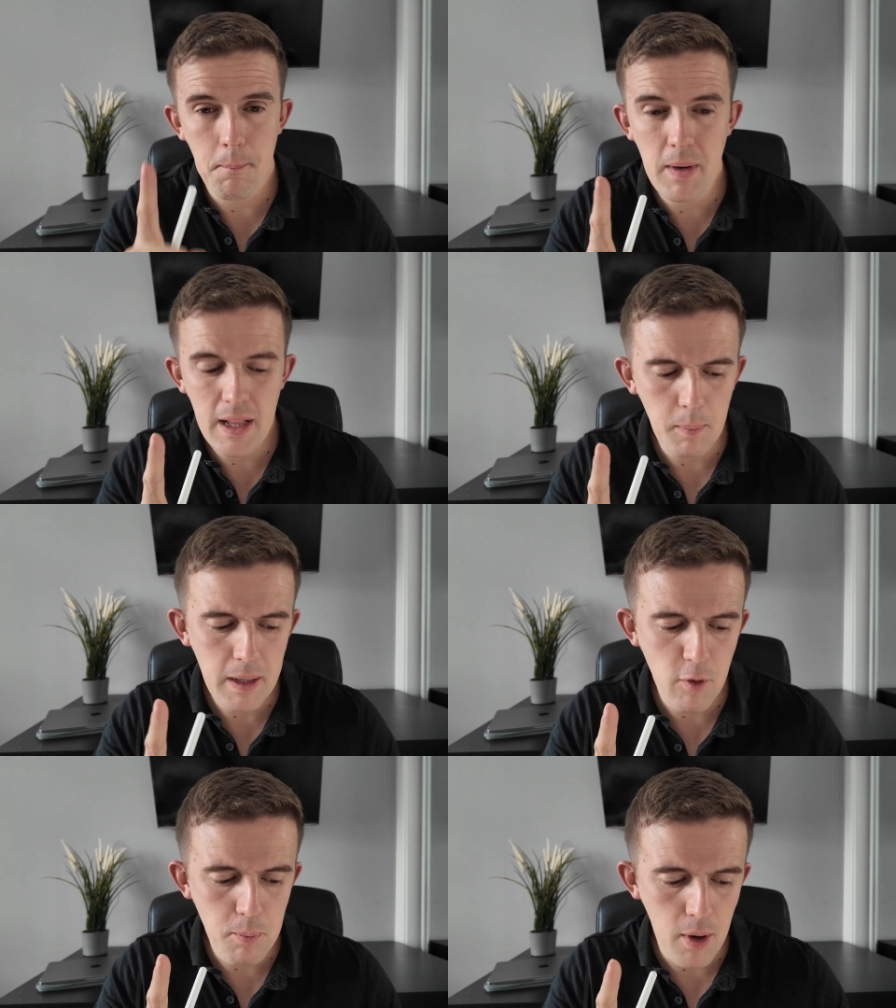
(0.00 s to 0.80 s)
Little bit
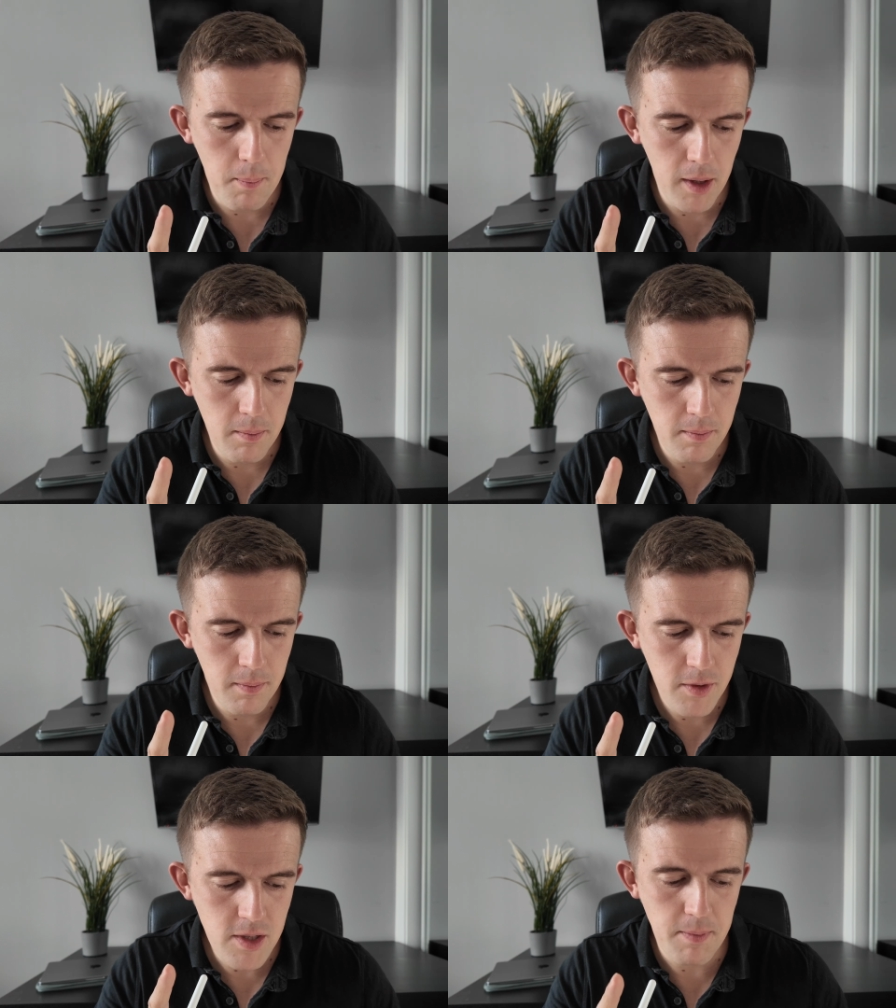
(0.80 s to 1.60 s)
of a problem,
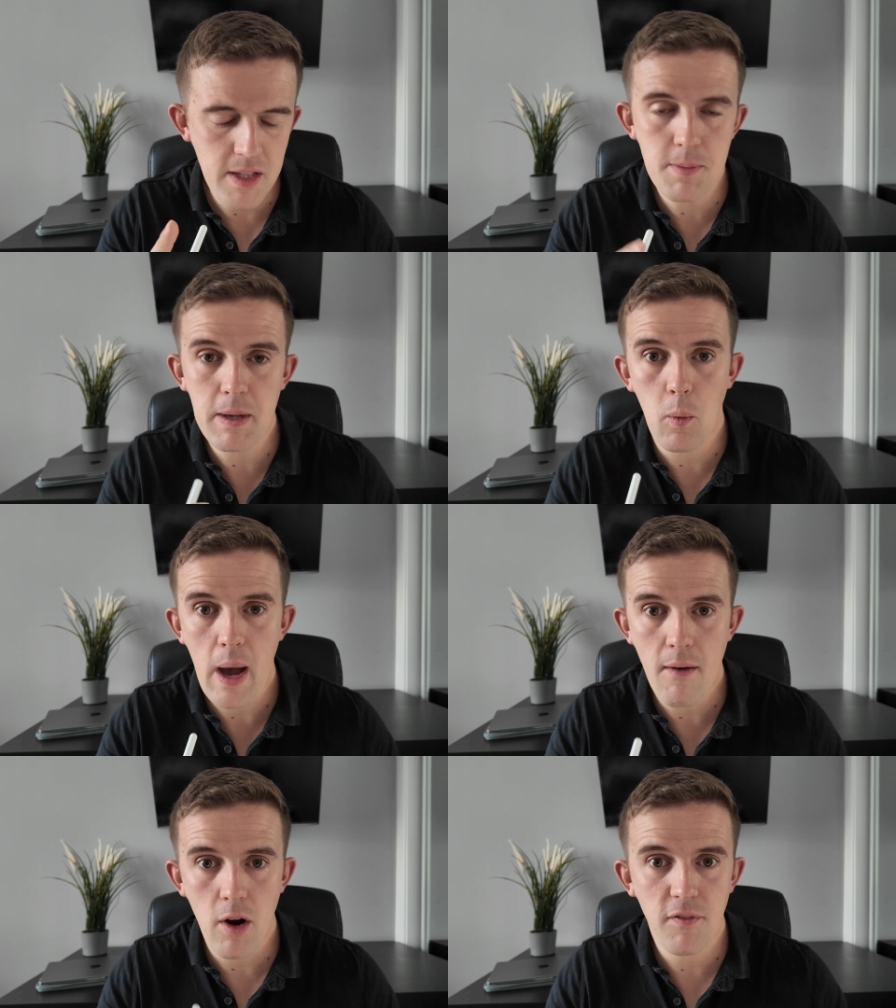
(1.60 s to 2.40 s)
something to be
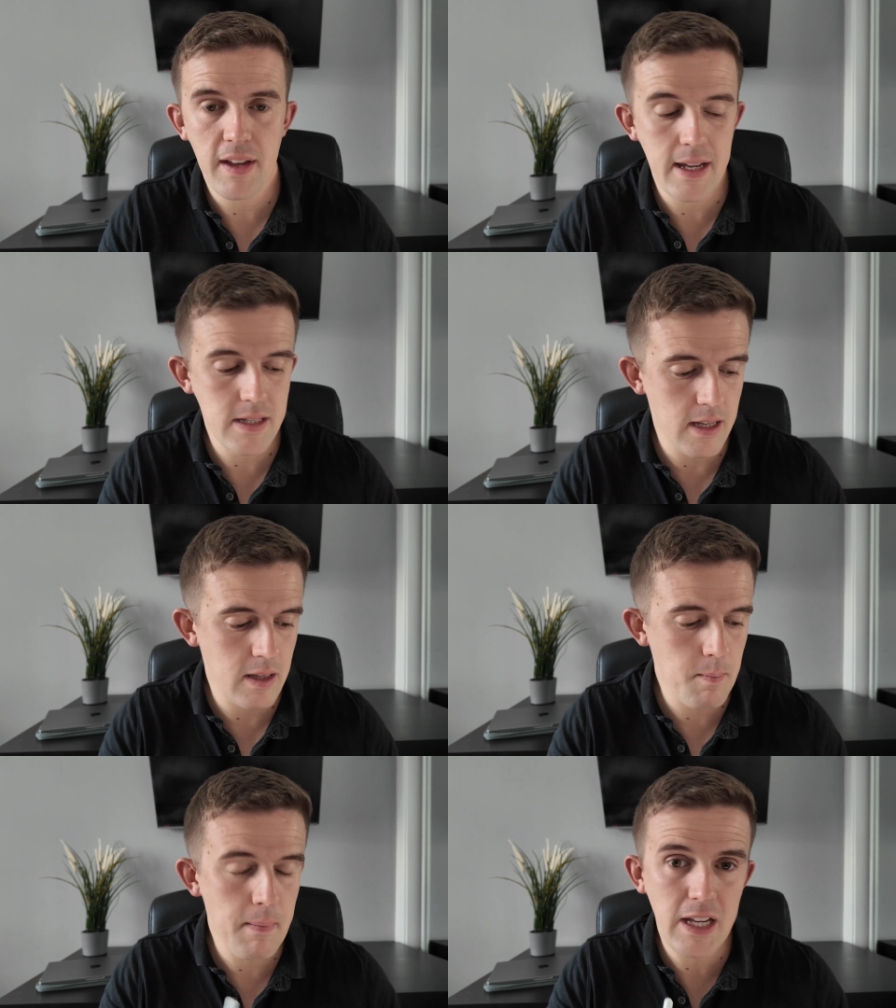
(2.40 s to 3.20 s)
aware of, is
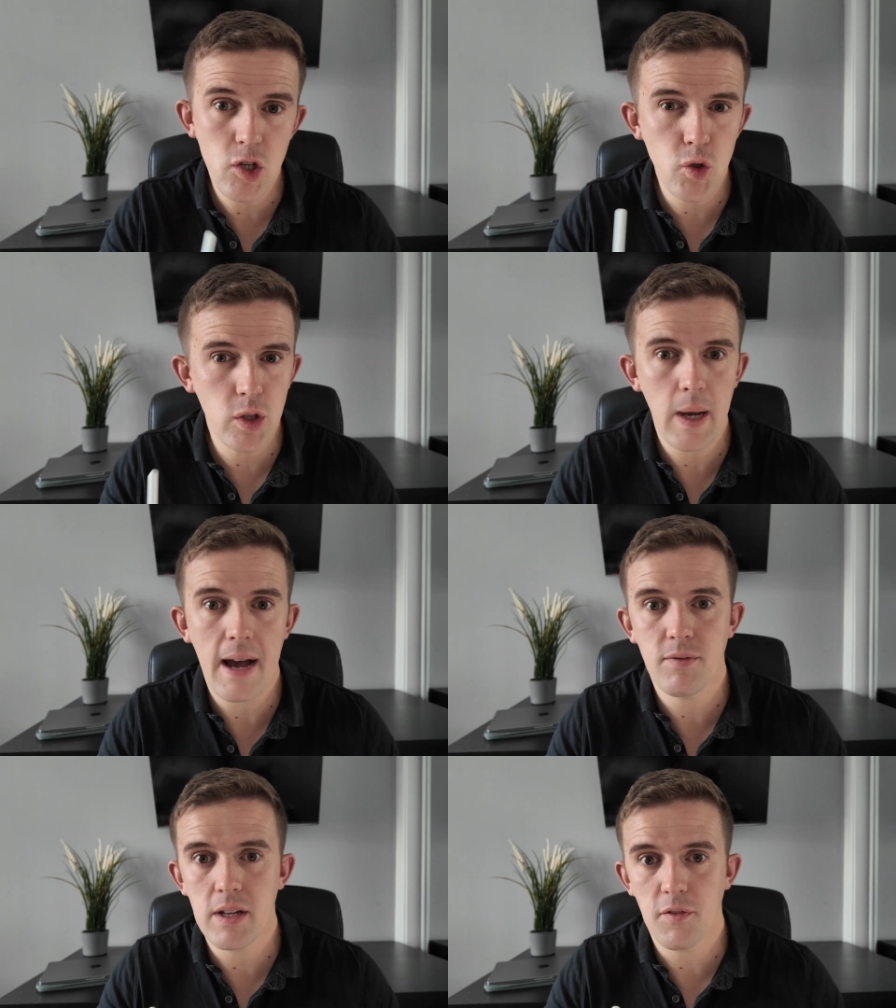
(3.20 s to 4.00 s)
making sure that you
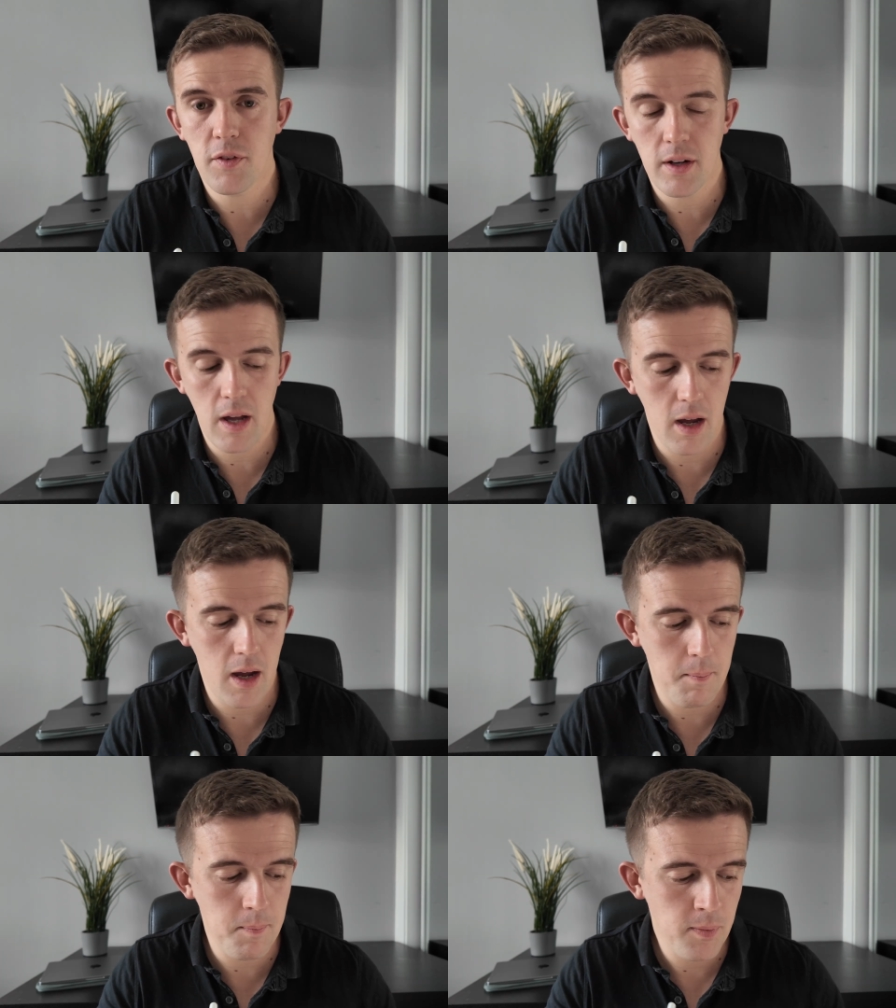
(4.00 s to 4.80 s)
have different
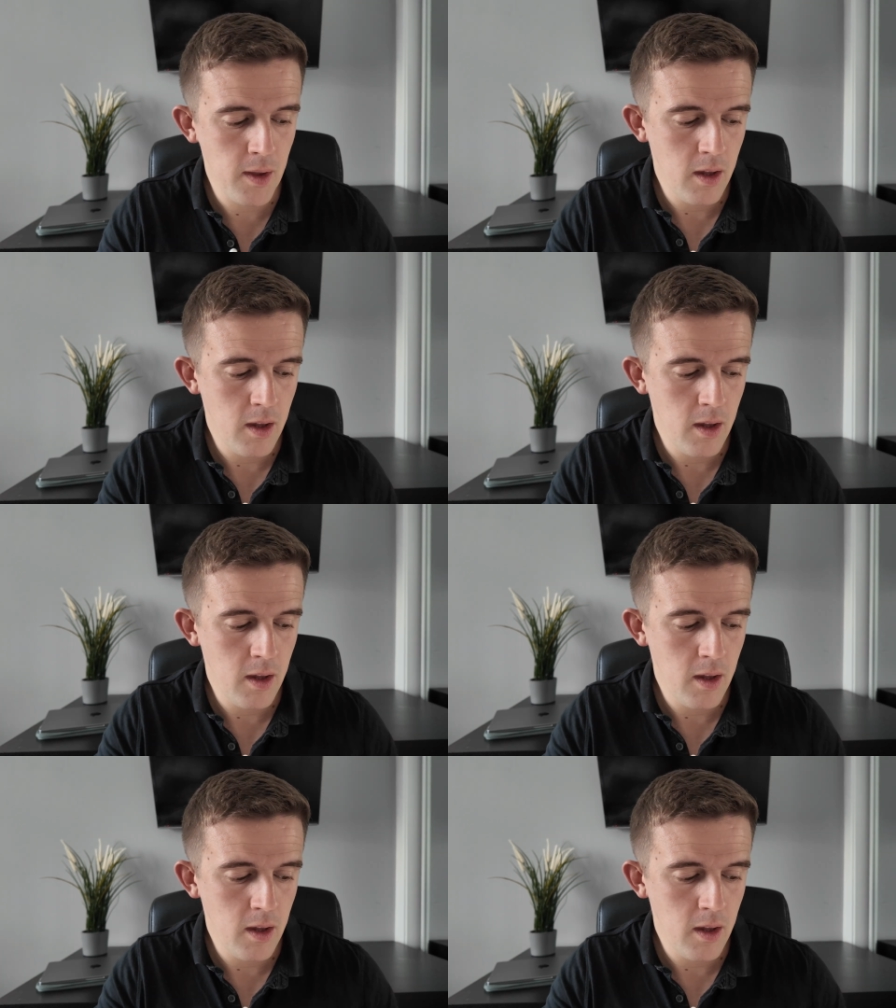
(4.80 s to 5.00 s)
um,